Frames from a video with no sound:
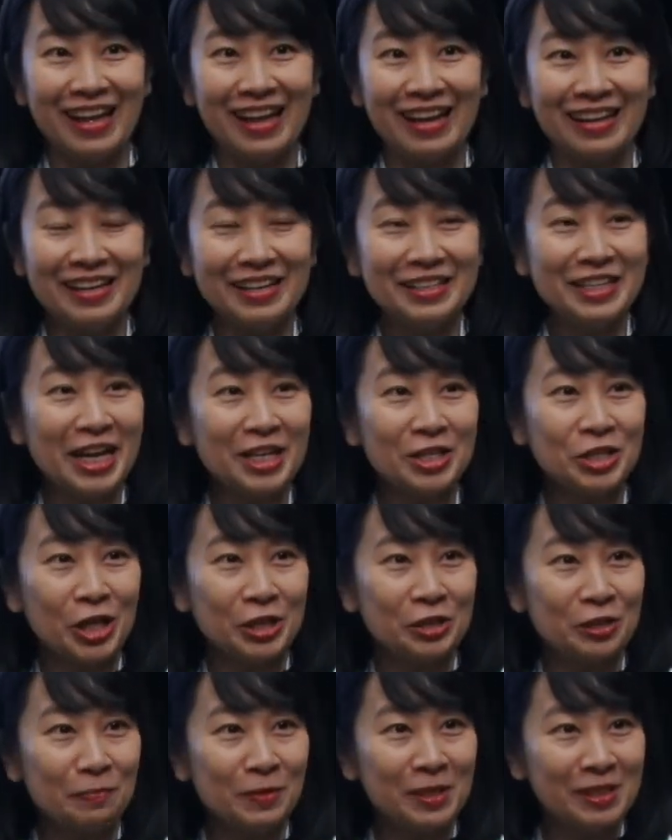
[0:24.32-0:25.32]
Ladies and
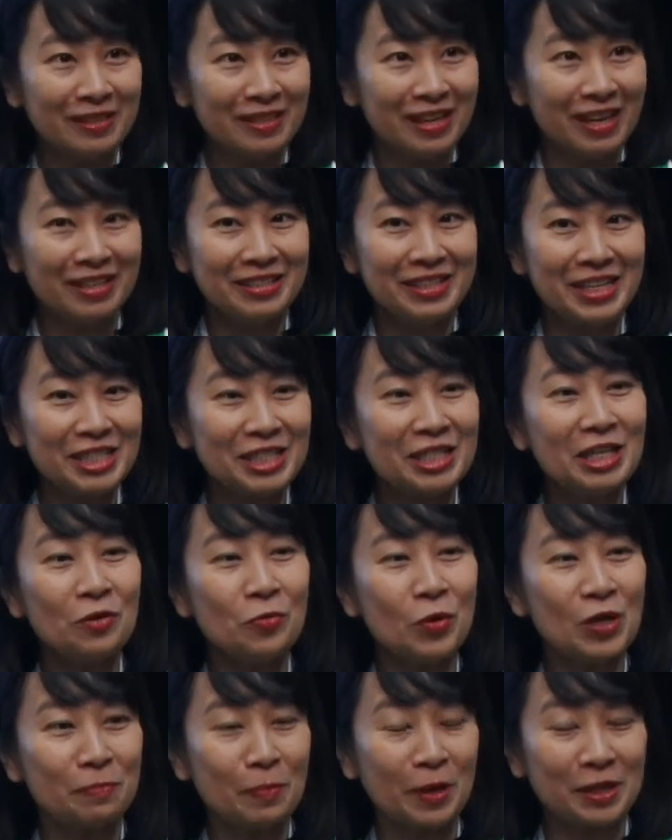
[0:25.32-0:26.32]
gentlemen,
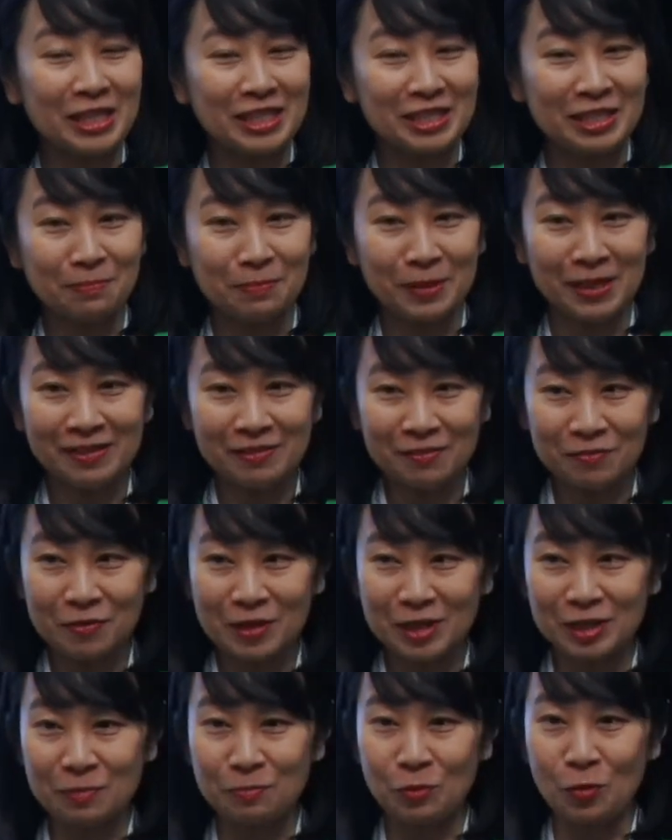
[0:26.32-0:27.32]
distinguished participants,
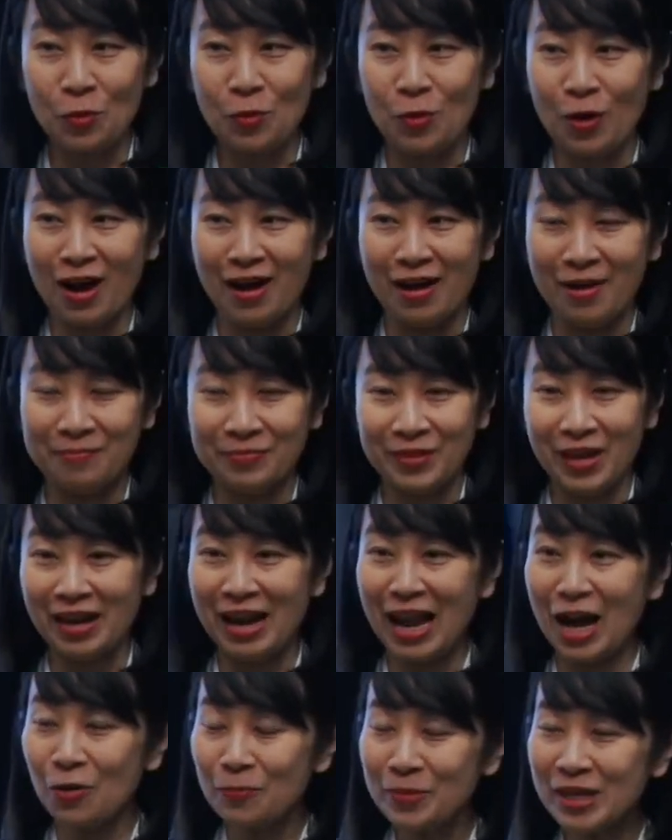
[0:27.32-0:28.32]
first of all, um,
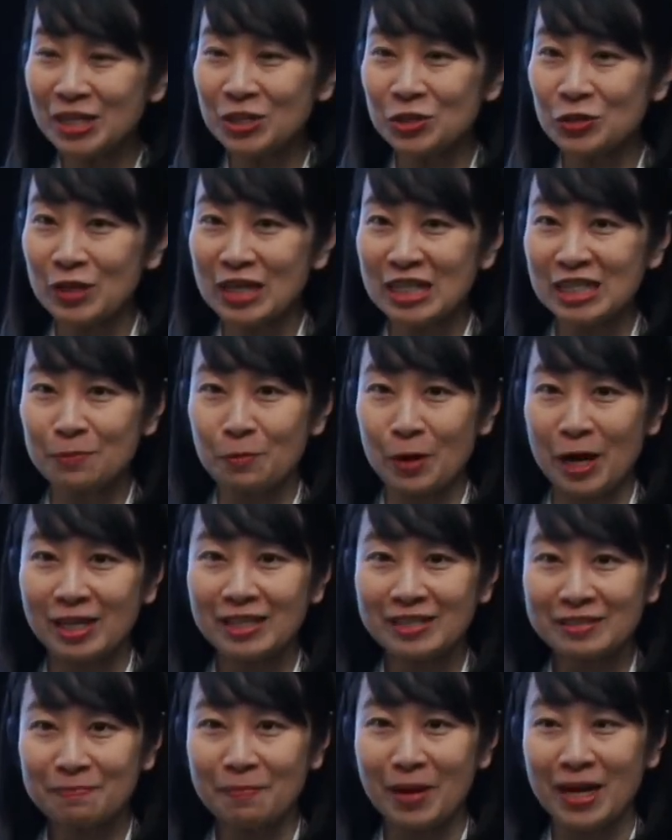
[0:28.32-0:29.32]
allow me to
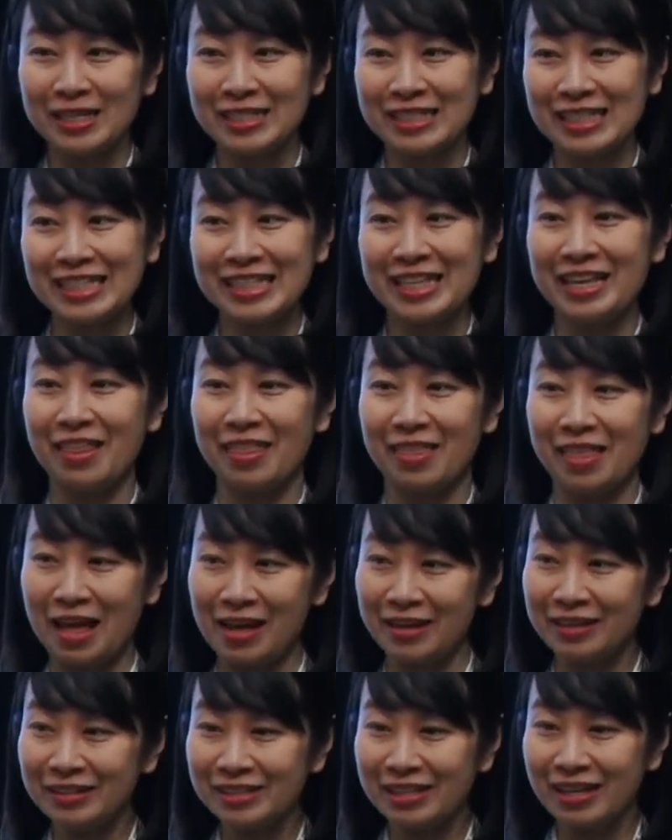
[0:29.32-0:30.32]
express my sincere
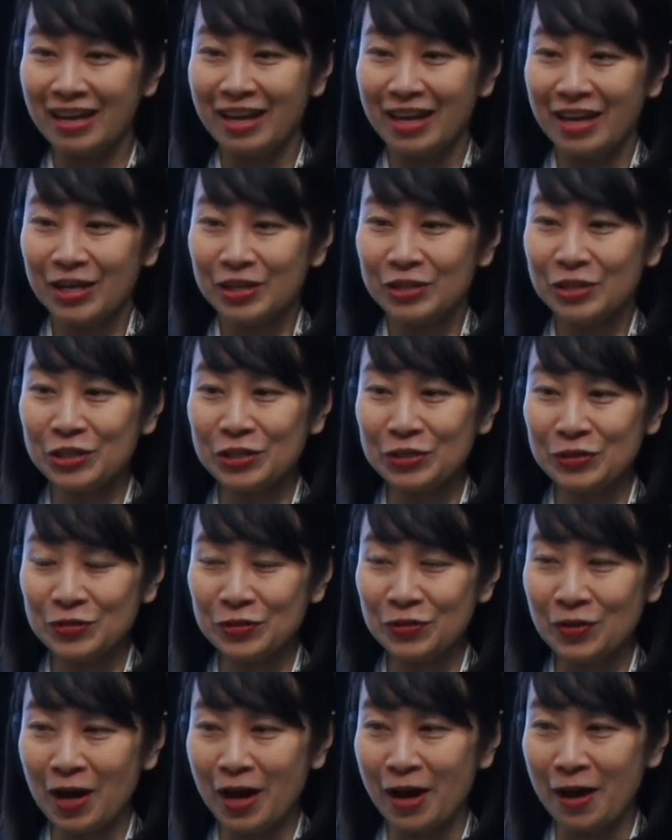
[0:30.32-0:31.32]
thanks
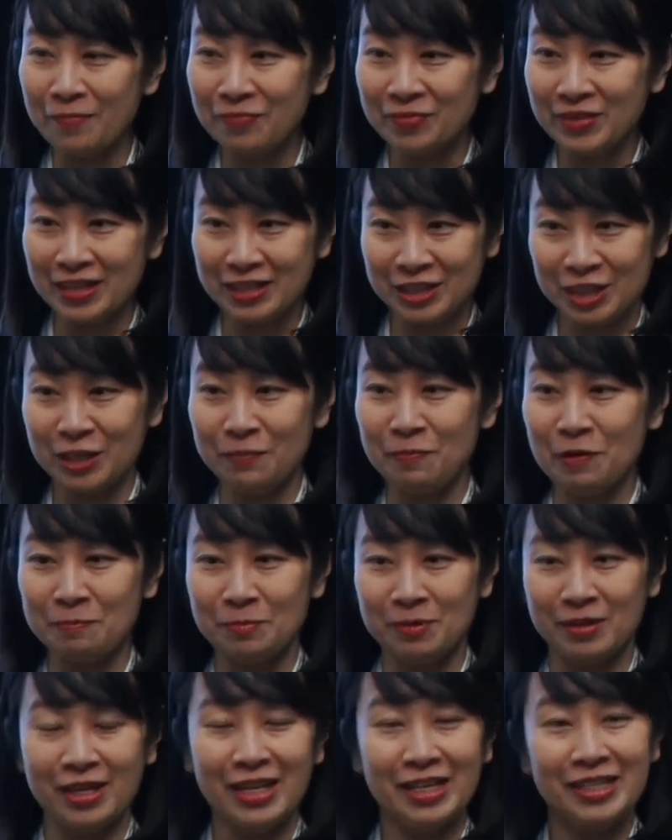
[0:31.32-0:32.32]
to um, the Chief of
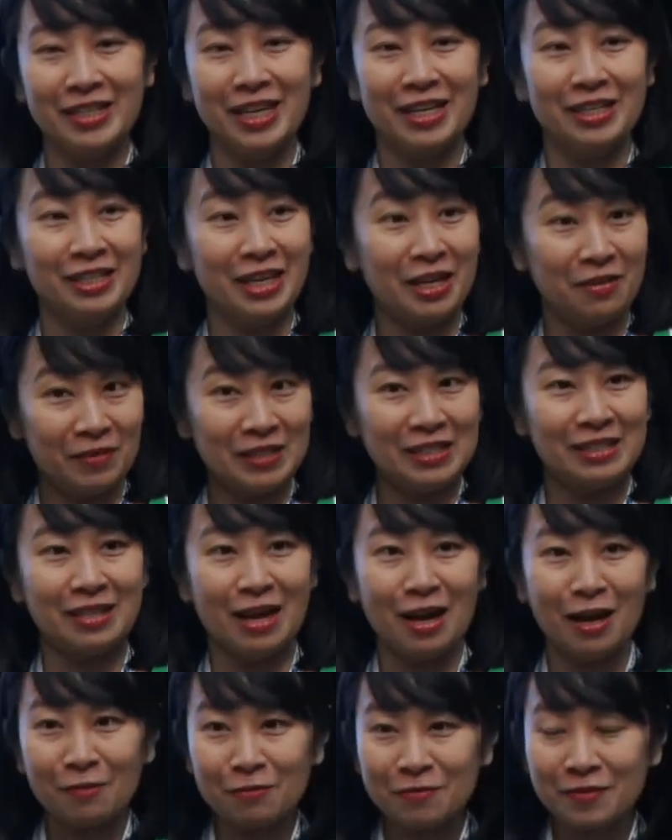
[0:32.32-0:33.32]
Indian Navy
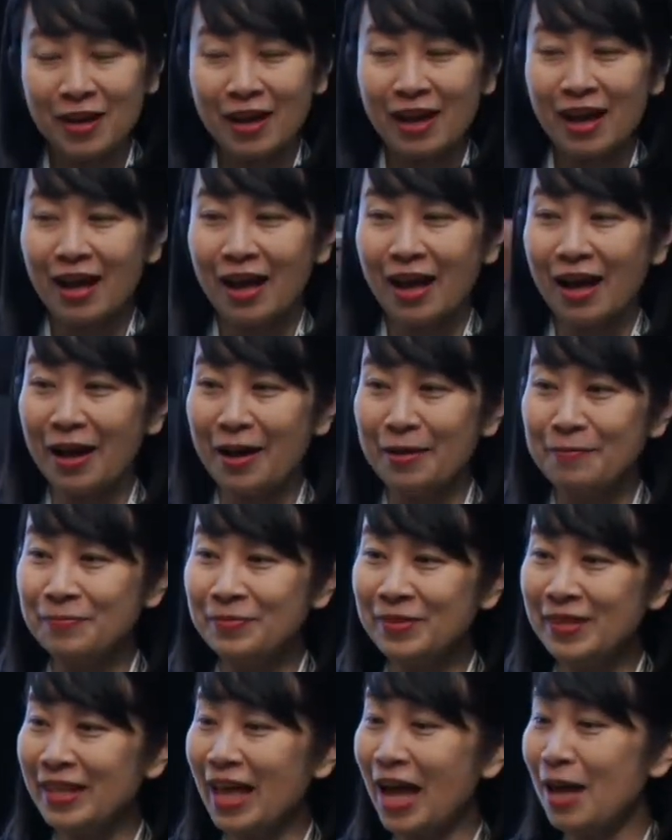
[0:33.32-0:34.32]
Staff, um,
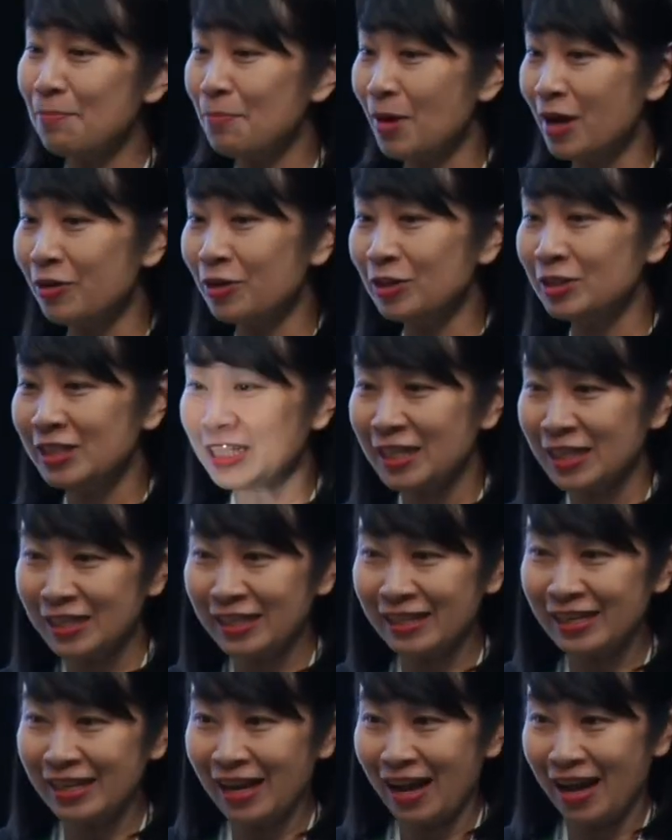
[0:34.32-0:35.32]
Admiral
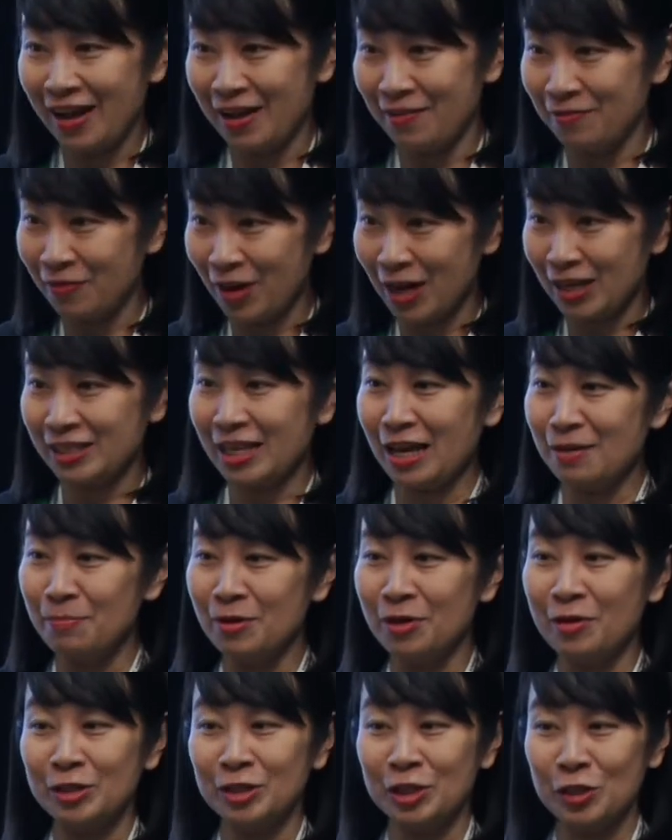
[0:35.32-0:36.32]
Sin, uh, Vice
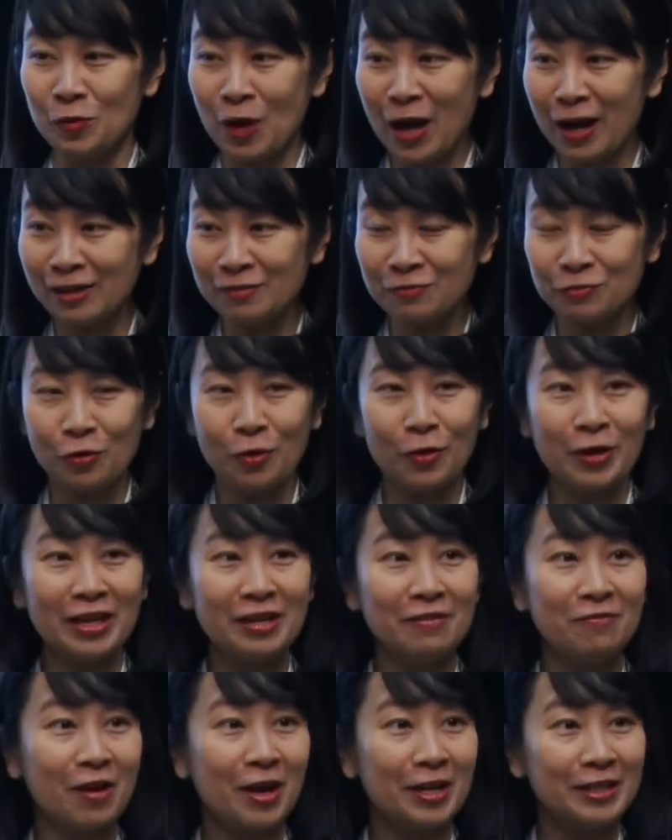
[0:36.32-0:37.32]
Admiral Chauhan, for
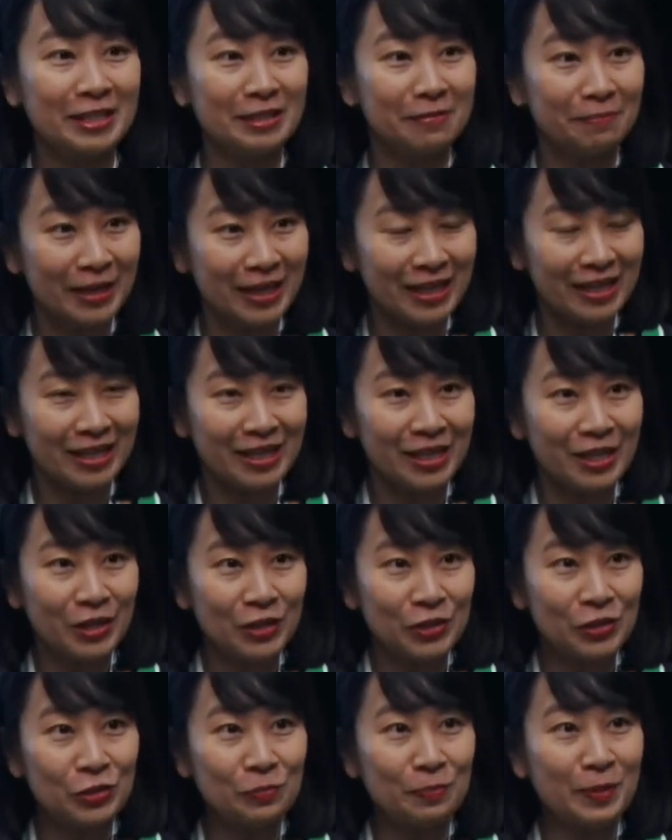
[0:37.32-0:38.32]
inviting me
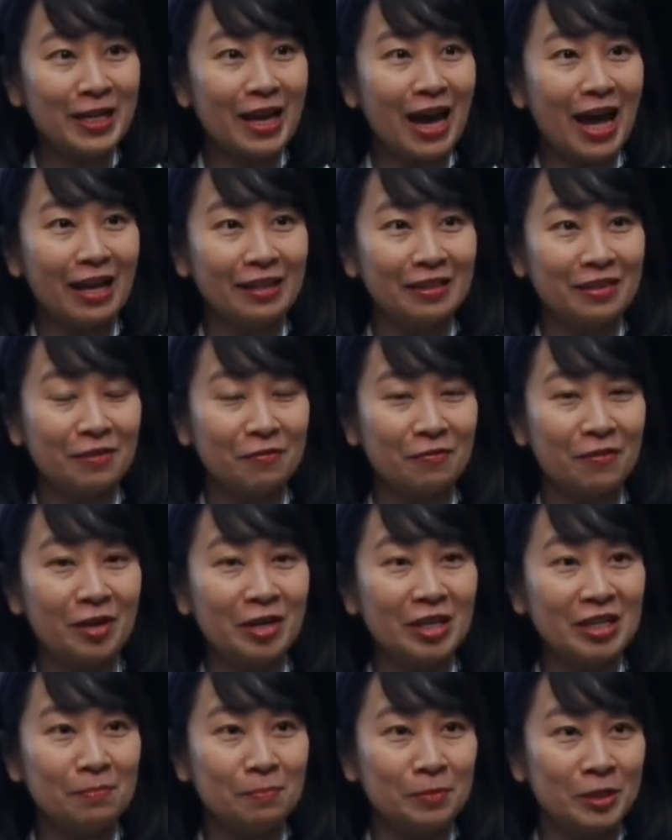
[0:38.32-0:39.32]
to be at the
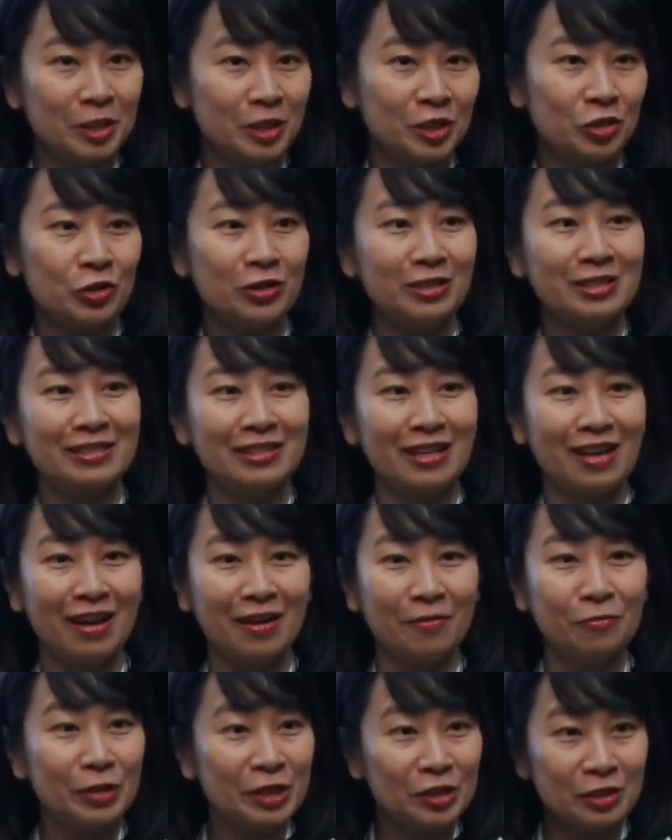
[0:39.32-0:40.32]
very prestigious uh,
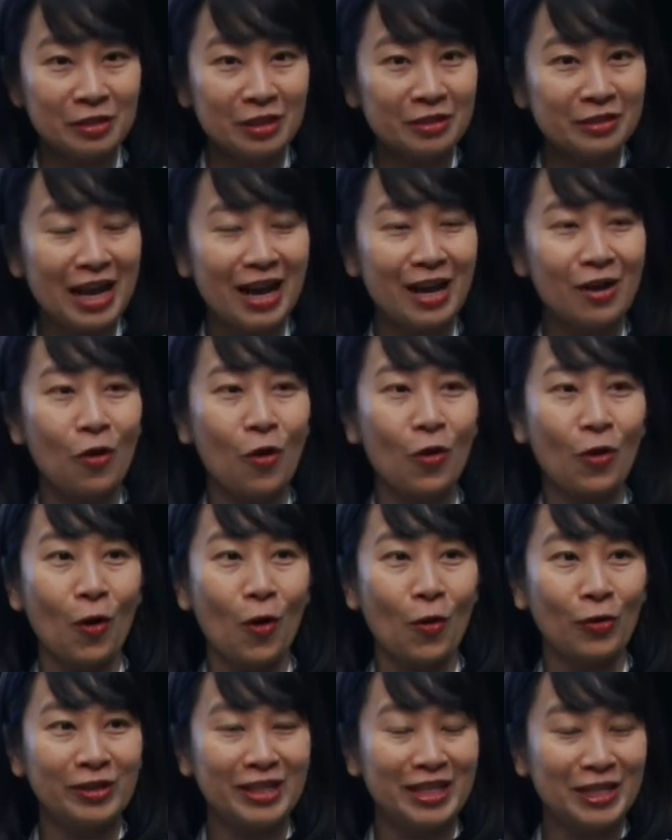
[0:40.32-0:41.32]
regional dialogue
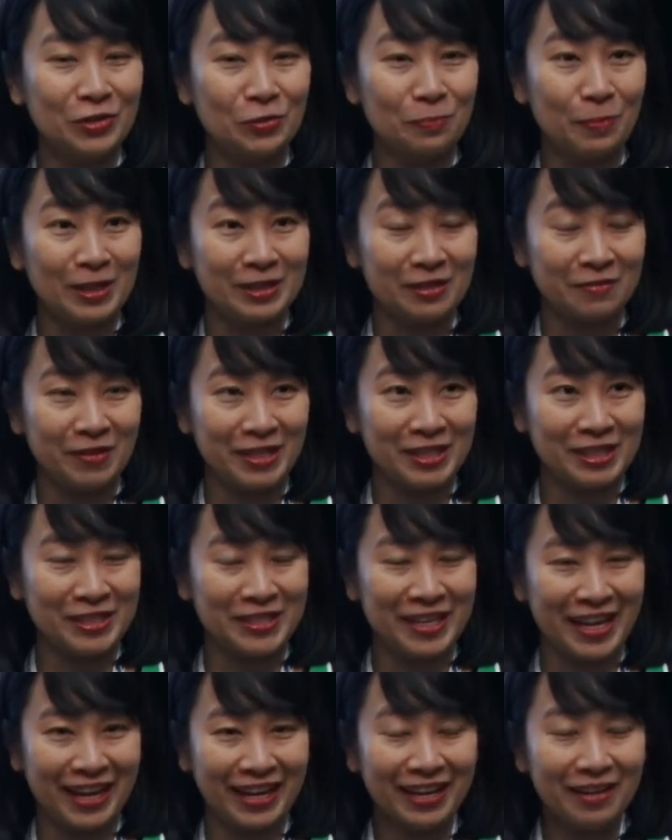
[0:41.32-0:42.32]
on Indo-Pacific
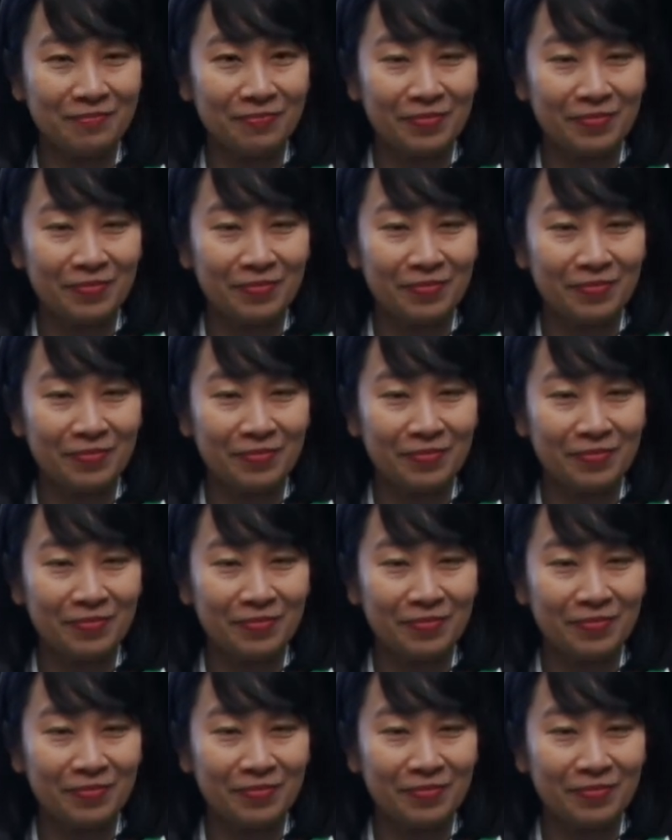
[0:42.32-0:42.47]
today.